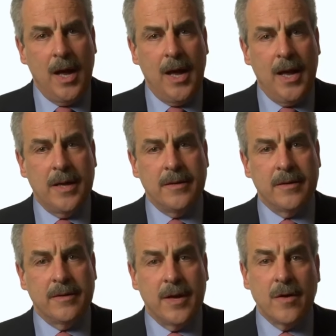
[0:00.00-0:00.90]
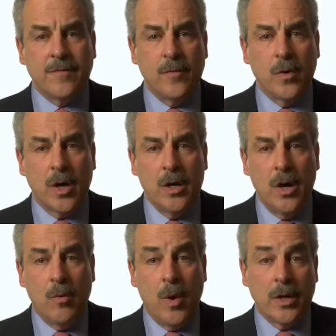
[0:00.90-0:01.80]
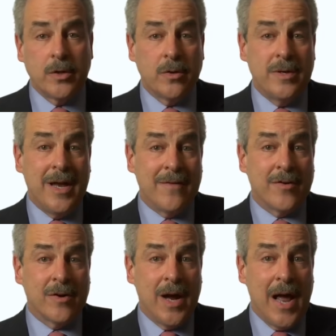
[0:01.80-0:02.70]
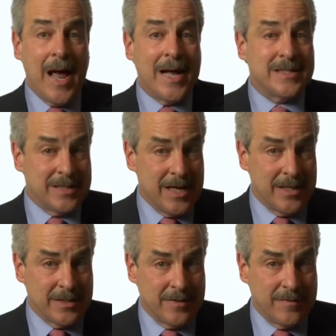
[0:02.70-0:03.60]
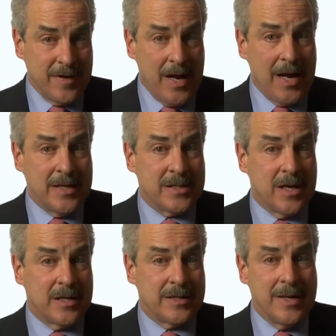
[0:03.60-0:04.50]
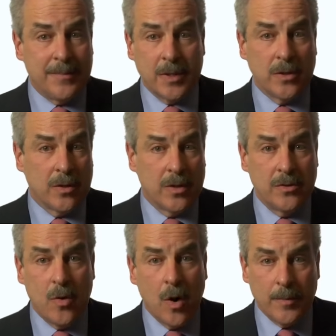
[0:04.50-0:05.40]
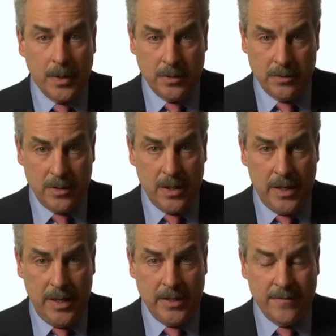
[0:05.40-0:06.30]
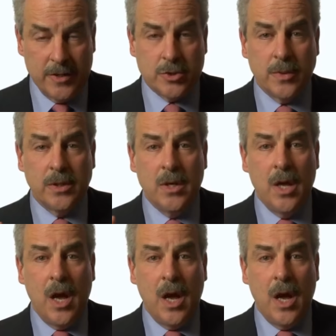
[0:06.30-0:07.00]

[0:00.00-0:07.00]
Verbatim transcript: And therefore, while you're never as attentive as a typical or normal uh, individual,